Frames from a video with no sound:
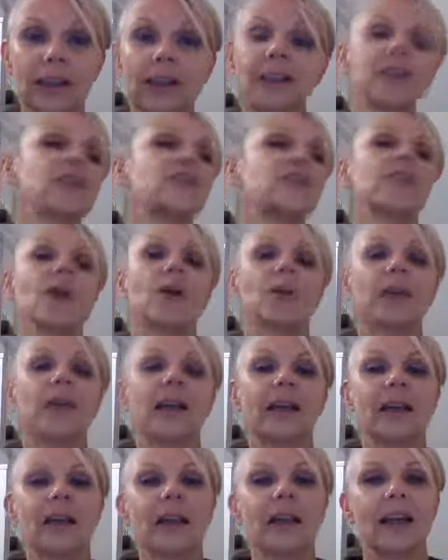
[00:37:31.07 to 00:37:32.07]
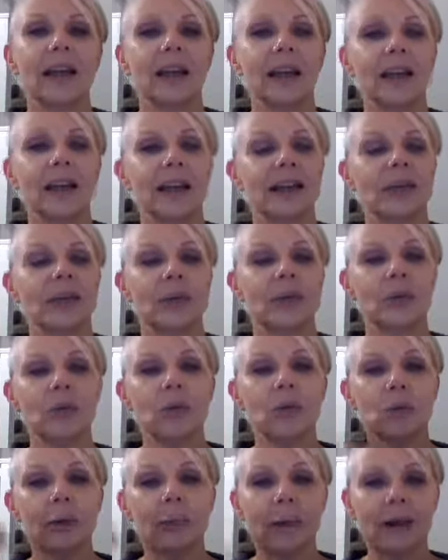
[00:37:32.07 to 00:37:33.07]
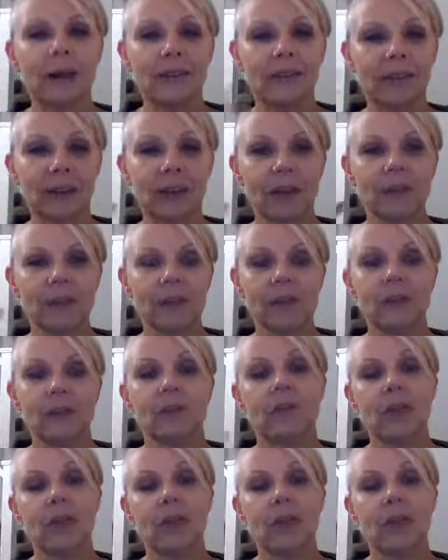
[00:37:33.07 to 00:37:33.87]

So it's all about safety.